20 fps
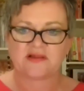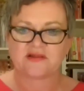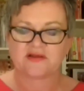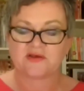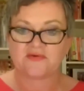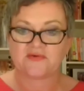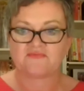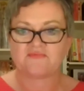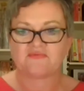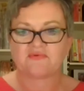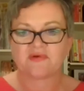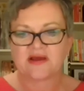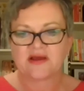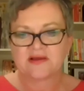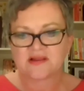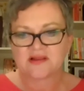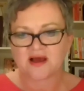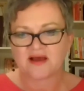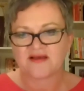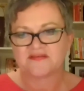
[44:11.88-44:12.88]
you
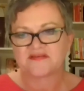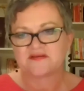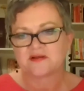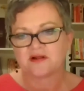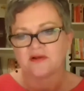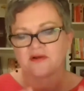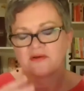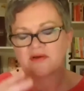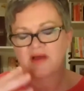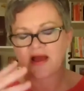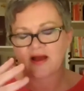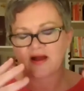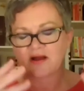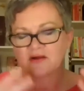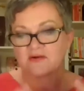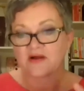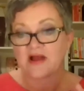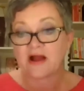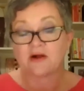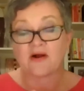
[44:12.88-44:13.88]
realise,
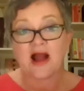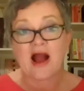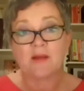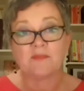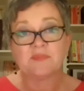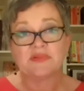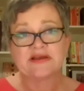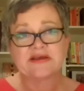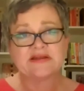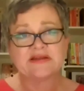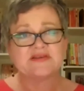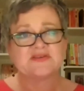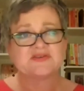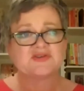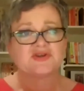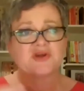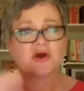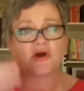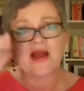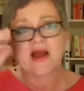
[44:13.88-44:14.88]
how humbling it is
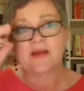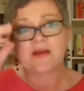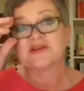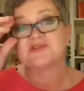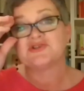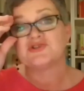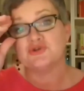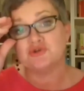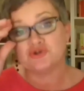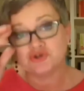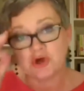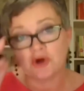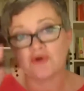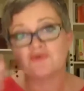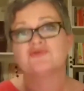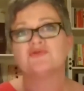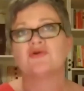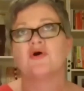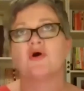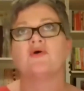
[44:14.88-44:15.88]
to know how much you
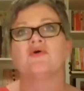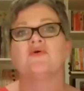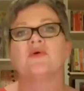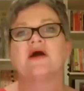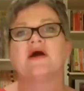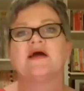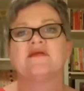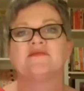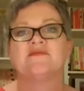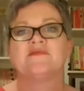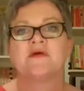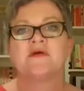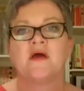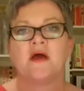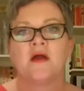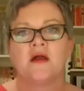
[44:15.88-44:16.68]
don't know, and